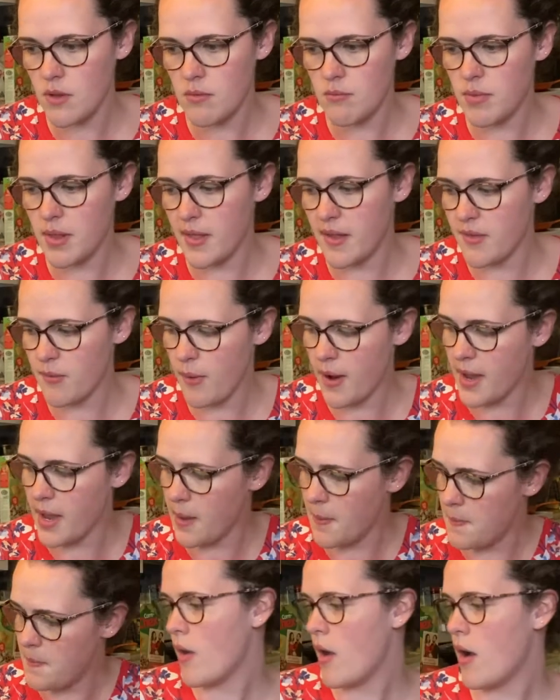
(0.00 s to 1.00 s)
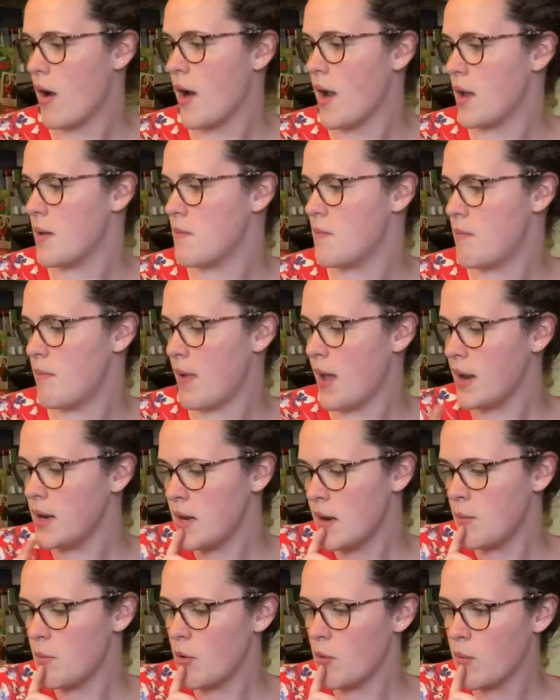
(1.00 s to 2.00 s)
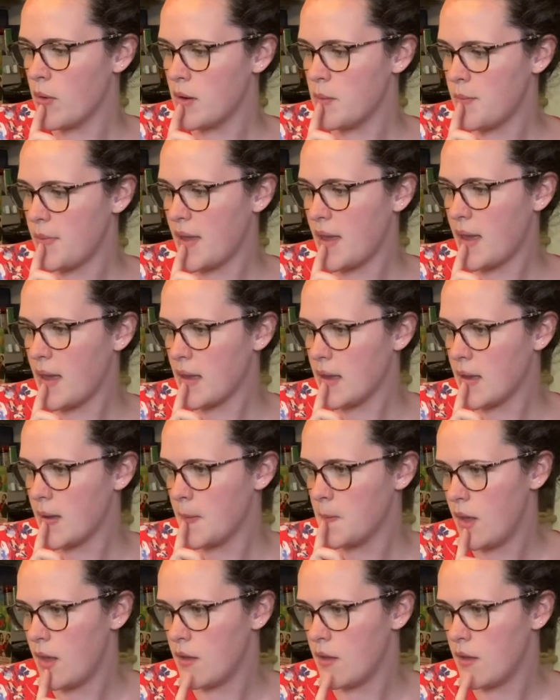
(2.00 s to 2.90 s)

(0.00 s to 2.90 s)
but let's rank it. All right, my number 1 pick